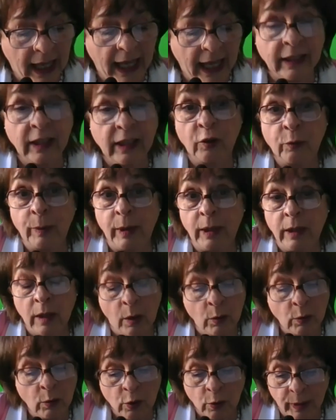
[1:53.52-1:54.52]
And it's been
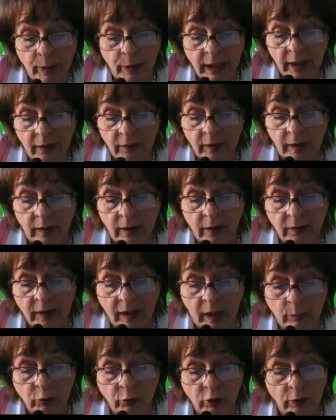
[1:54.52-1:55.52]
local policing that's
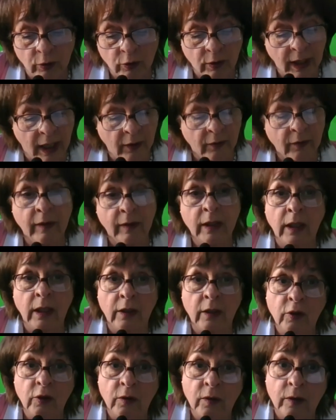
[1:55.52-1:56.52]
kept children out of the
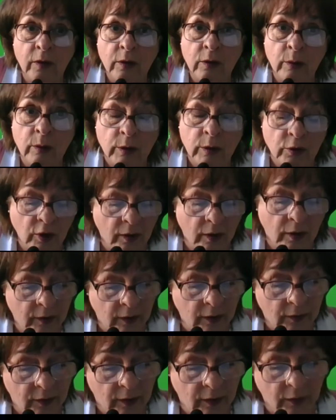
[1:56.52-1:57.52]
clutches of the criminal
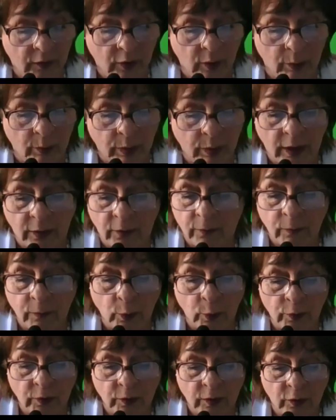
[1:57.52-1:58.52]
justice system. Police
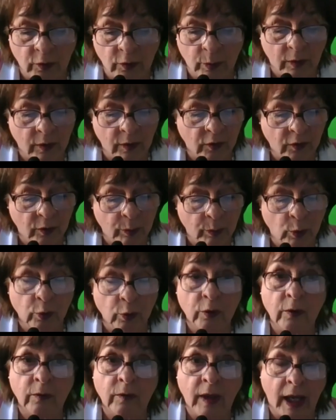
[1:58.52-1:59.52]
forces, with the
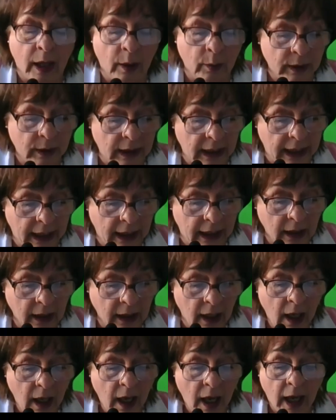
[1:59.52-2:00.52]
support of the Howard League,
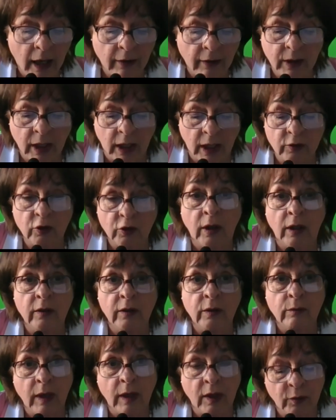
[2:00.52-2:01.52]
have cut
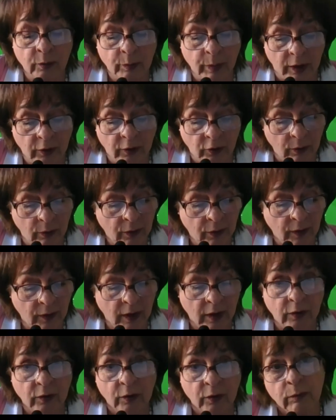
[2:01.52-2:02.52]
child arrests by
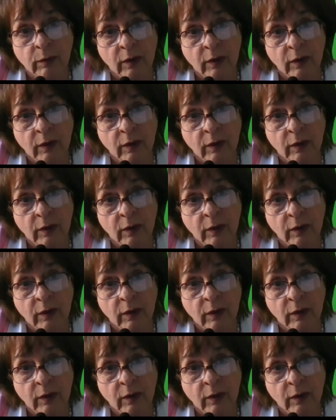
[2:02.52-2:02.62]
2/3,